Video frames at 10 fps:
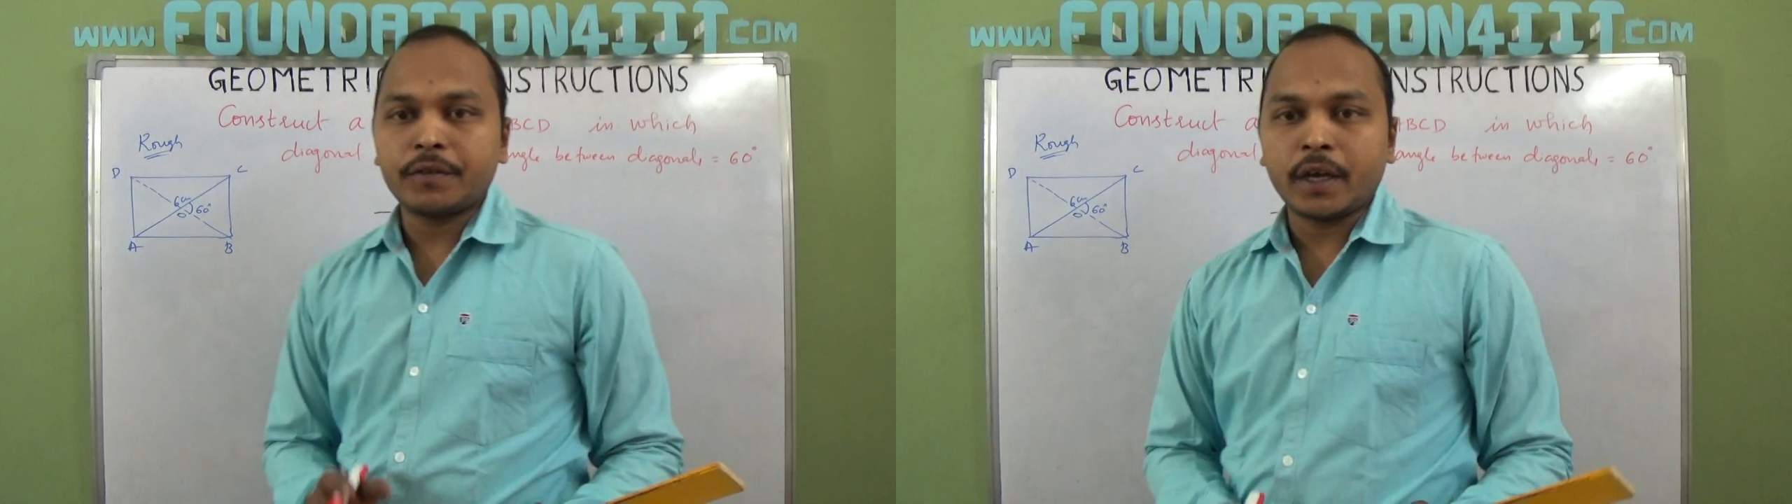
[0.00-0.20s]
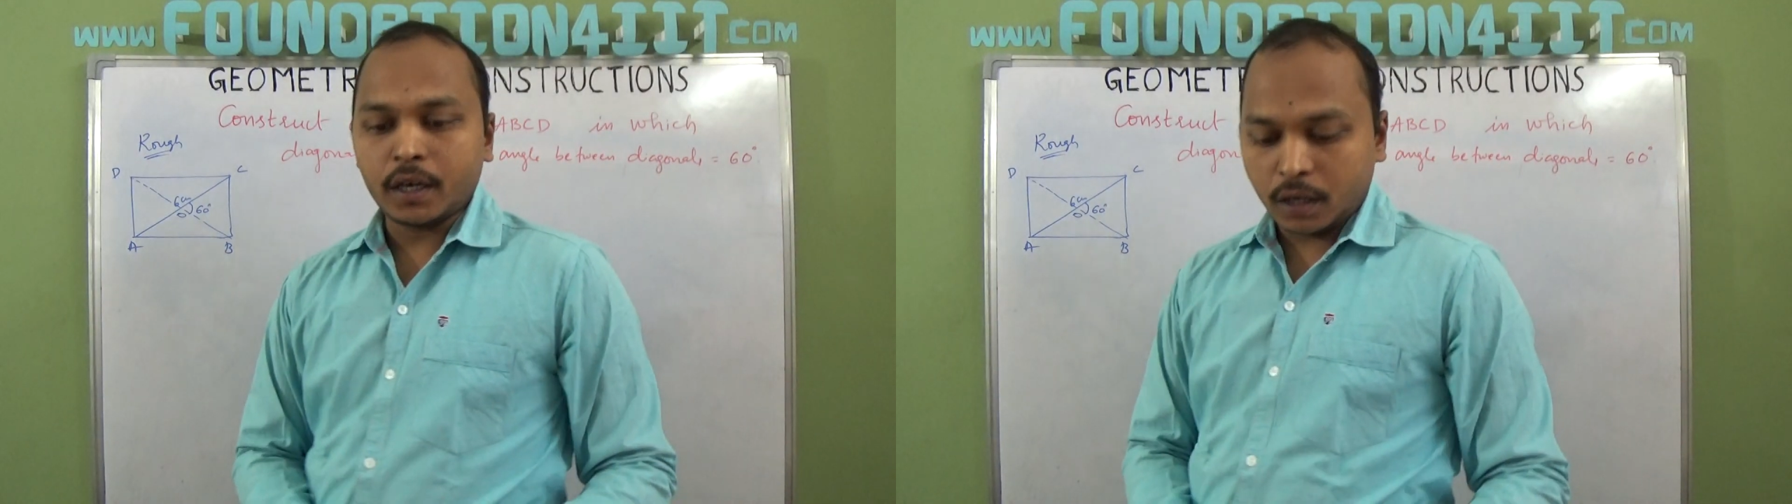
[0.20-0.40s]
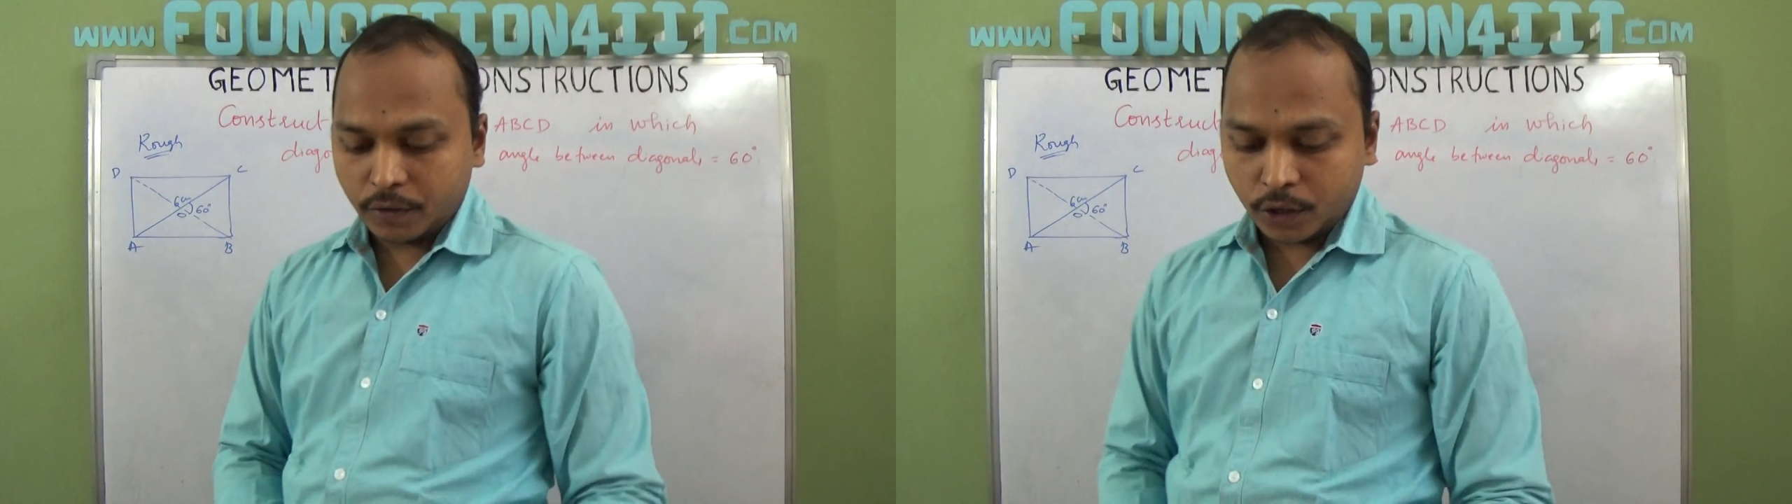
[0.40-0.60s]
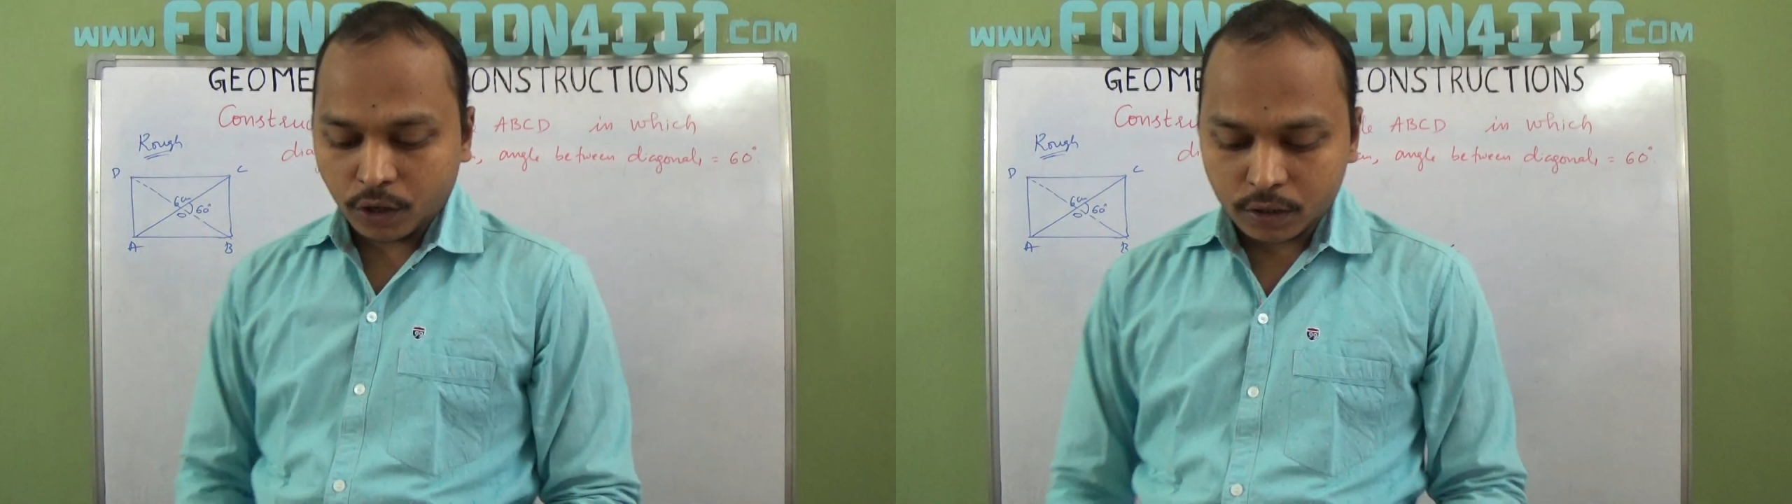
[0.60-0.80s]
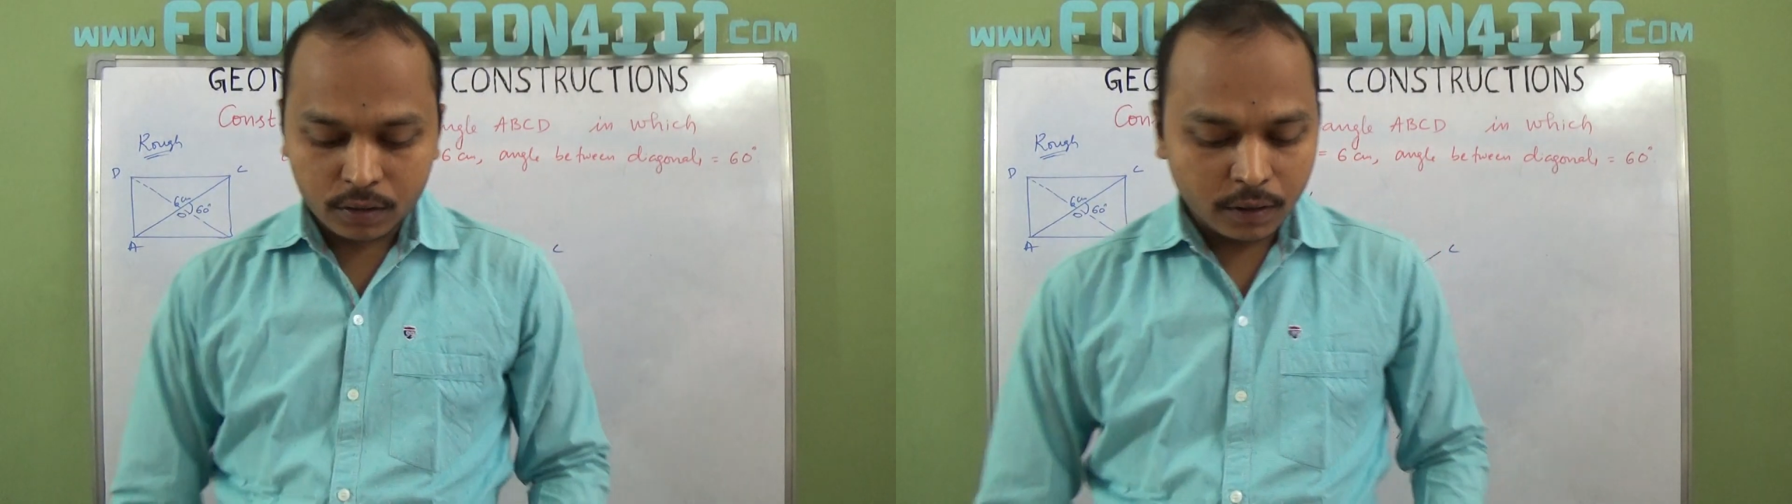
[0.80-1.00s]
diagonal we
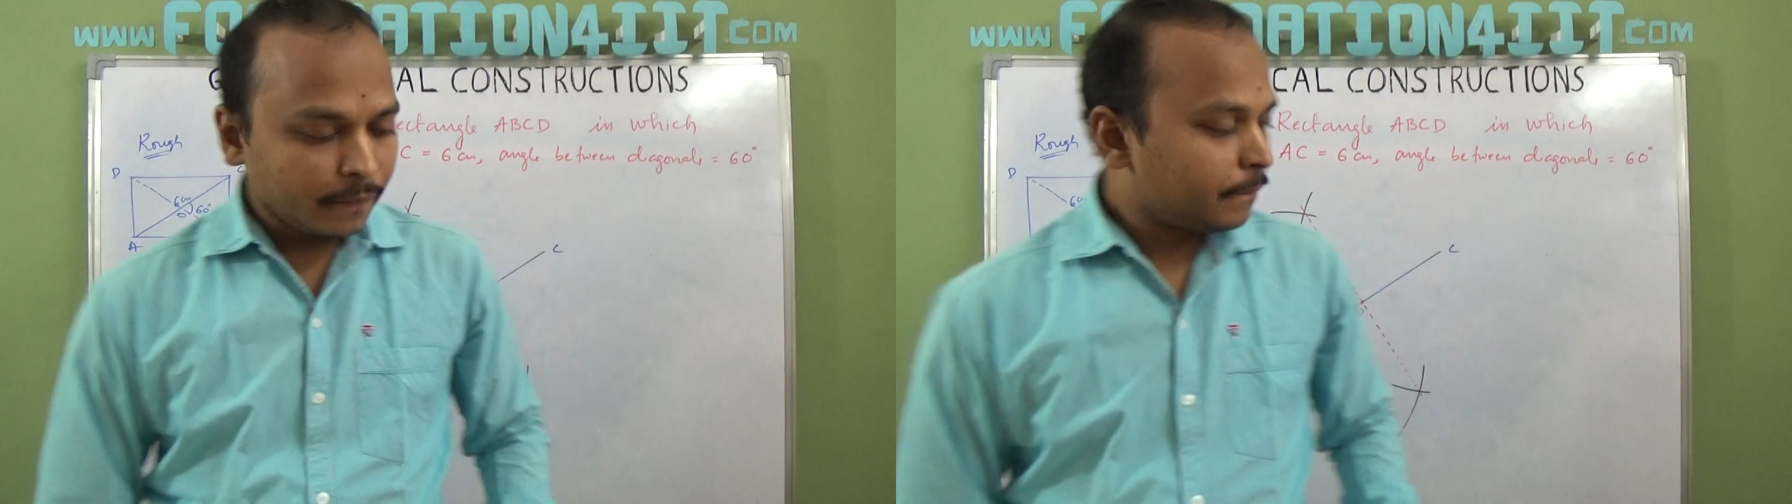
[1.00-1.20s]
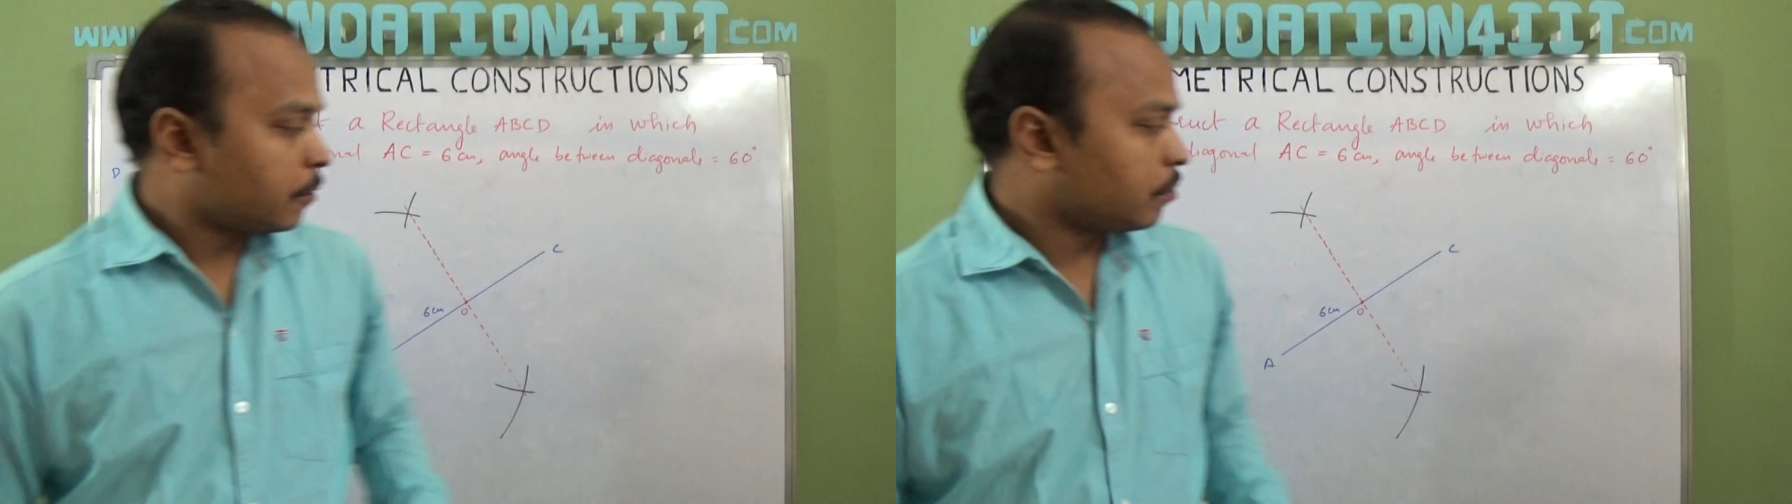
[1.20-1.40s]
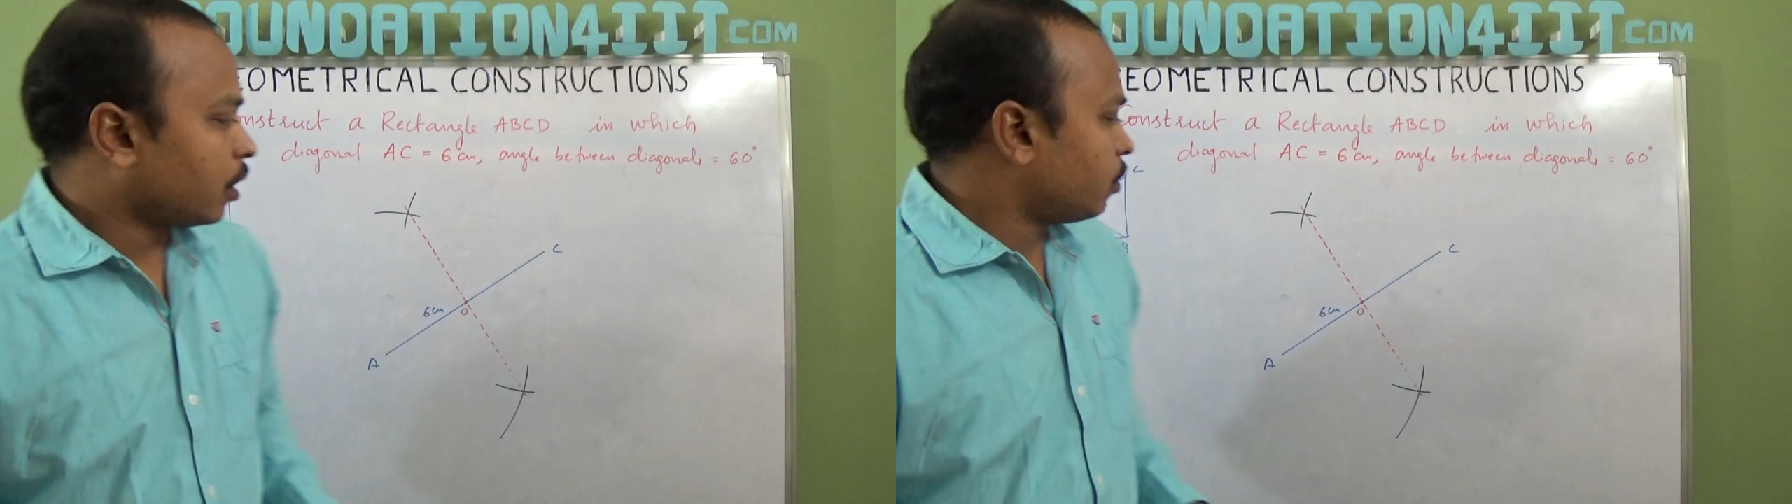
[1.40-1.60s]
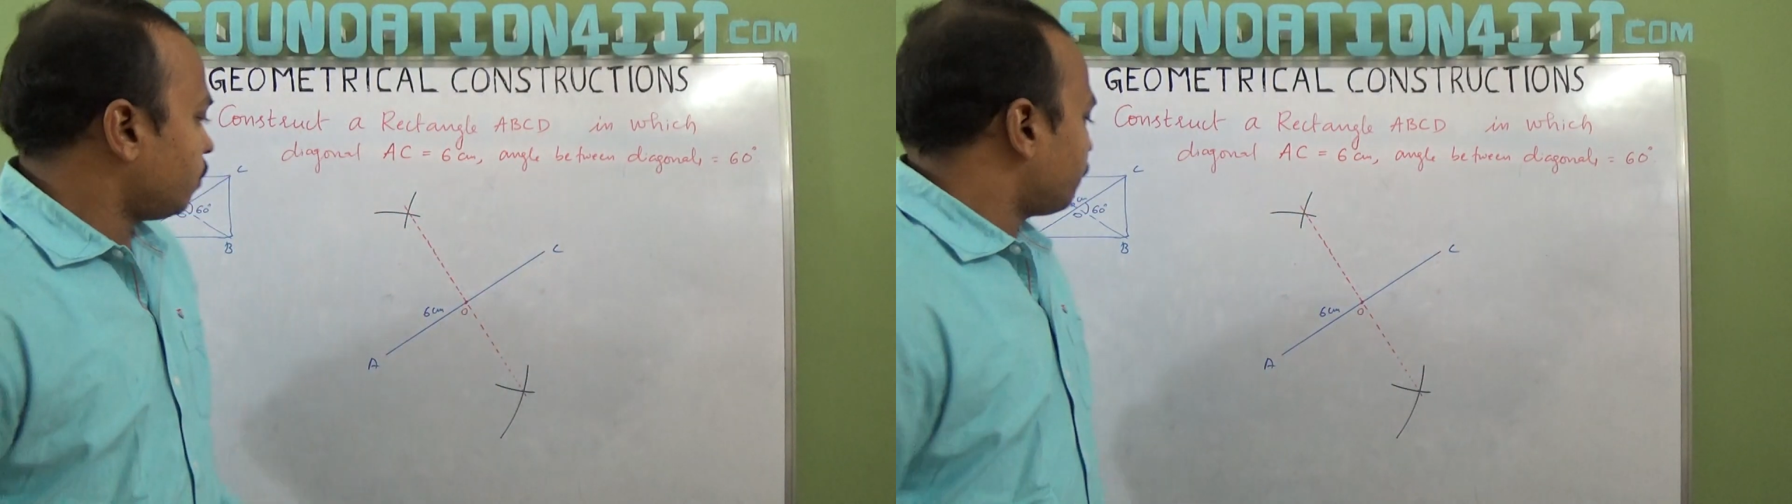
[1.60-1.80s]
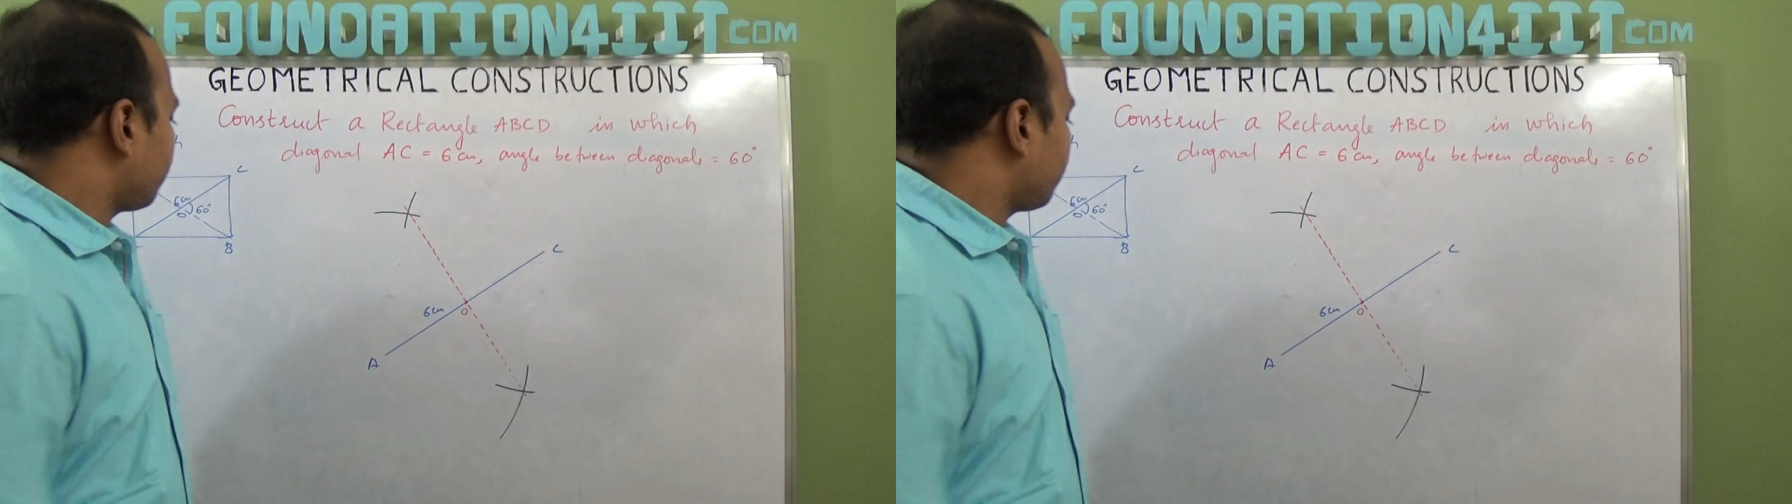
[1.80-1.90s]
got. Now